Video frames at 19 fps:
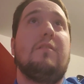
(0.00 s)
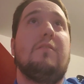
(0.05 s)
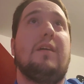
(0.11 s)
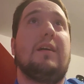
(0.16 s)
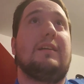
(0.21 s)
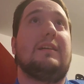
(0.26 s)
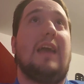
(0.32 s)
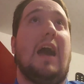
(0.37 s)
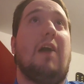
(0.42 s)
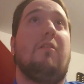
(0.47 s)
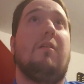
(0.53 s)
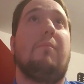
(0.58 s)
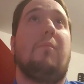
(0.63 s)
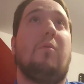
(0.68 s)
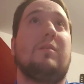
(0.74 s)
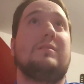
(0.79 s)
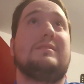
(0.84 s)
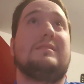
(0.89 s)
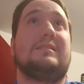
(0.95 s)
Like,
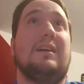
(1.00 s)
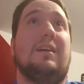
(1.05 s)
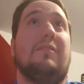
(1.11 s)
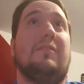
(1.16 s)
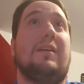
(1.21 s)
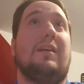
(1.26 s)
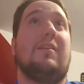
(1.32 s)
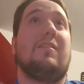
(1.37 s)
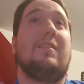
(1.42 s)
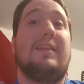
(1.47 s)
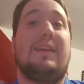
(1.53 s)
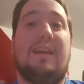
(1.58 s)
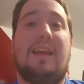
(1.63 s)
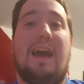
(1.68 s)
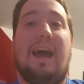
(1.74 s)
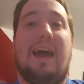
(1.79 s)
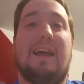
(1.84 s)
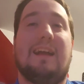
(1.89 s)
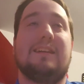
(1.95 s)
Gallimore's still there.
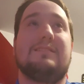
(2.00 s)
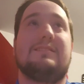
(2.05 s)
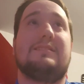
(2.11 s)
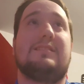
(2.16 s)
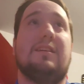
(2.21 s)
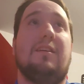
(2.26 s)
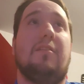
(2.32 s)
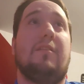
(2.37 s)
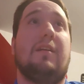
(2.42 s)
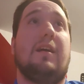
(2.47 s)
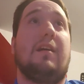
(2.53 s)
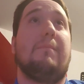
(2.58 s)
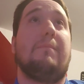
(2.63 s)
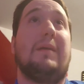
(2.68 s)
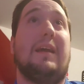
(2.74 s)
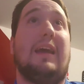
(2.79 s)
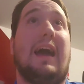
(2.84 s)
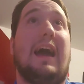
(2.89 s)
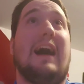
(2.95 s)
Niang is still there.
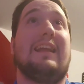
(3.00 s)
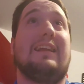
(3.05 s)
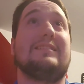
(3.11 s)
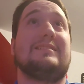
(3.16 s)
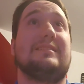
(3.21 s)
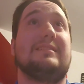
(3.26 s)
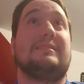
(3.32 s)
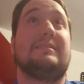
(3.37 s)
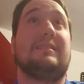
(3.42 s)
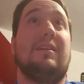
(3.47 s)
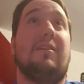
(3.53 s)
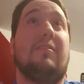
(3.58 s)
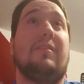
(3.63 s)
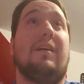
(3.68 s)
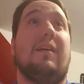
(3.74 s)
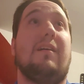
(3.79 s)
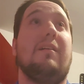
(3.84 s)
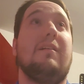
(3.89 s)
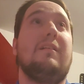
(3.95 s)
Beatis is still
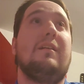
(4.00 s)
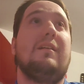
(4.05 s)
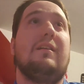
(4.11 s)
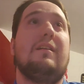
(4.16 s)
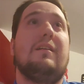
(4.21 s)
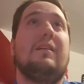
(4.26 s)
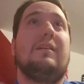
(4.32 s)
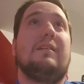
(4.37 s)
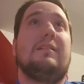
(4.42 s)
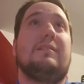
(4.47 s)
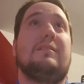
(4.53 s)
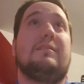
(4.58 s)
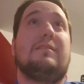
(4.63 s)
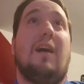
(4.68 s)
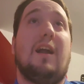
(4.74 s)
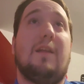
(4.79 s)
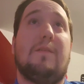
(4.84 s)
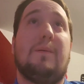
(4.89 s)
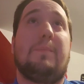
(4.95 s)
there.
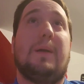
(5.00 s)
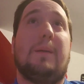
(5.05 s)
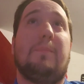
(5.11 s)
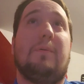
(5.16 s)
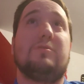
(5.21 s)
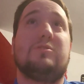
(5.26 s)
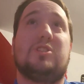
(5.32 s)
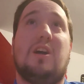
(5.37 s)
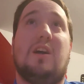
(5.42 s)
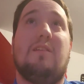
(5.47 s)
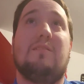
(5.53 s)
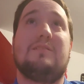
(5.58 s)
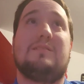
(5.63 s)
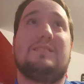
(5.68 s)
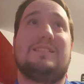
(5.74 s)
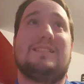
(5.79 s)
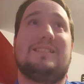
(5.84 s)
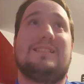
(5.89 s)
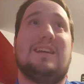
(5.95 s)
Donovan
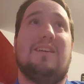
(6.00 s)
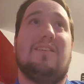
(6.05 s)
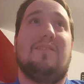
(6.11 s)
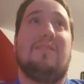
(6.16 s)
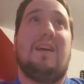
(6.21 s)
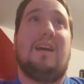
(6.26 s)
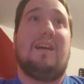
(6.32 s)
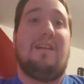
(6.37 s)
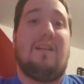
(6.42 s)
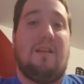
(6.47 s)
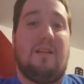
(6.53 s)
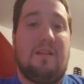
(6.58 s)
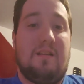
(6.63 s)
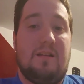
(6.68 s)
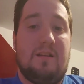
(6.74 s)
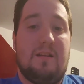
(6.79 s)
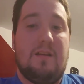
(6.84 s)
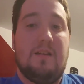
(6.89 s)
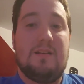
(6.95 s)
Peoples-Jones is still there.
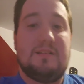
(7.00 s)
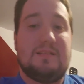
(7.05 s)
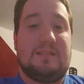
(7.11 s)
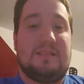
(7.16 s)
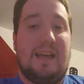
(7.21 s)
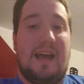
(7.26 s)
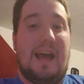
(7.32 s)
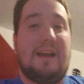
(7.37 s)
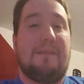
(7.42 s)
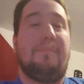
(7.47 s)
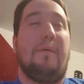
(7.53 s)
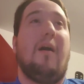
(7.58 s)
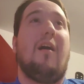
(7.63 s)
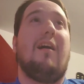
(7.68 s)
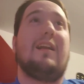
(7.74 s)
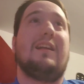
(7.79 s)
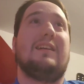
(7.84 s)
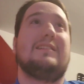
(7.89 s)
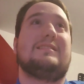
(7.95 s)
Zach
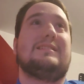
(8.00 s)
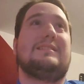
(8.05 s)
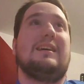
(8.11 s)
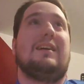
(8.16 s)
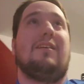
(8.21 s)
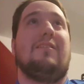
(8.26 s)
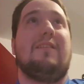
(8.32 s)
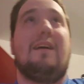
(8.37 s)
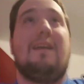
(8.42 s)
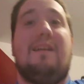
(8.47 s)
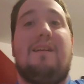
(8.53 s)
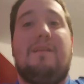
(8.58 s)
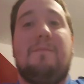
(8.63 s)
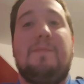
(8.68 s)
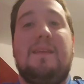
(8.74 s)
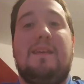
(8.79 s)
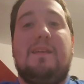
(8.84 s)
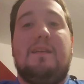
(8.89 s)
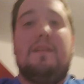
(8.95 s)
Bond is still there.
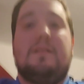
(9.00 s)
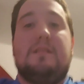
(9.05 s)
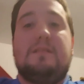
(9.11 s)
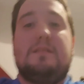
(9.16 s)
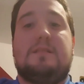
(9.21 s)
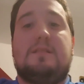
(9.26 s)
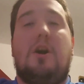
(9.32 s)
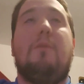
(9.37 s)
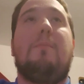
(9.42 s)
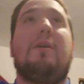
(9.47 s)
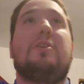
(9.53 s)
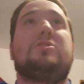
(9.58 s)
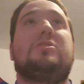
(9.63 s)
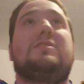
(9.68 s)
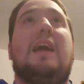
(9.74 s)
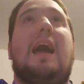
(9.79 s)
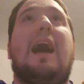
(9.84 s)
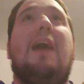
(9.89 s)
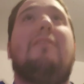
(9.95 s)
So
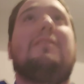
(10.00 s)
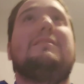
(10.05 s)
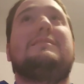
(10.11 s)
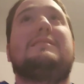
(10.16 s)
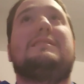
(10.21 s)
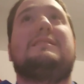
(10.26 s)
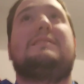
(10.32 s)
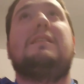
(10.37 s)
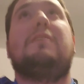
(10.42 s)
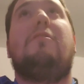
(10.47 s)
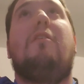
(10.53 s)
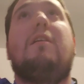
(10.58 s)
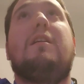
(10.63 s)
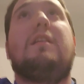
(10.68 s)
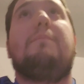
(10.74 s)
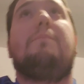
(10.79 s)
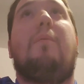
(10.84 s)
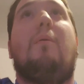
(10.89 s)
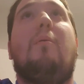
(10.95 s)
much talent still
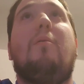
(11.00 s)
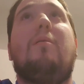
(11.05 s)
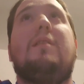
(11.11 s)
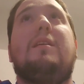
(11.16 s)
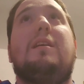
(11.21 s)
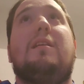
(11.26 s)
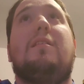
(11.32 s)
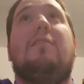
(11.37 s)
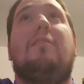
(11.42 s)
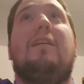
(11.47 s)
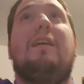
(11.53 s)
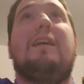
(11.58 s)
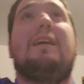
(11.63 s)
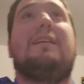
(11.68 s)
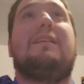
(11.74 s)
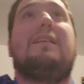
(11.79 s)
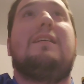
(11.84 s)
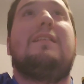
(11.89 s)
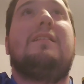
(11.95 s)
on the board here.
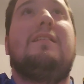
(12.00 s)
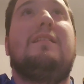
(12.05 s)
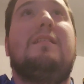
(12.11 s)
Like,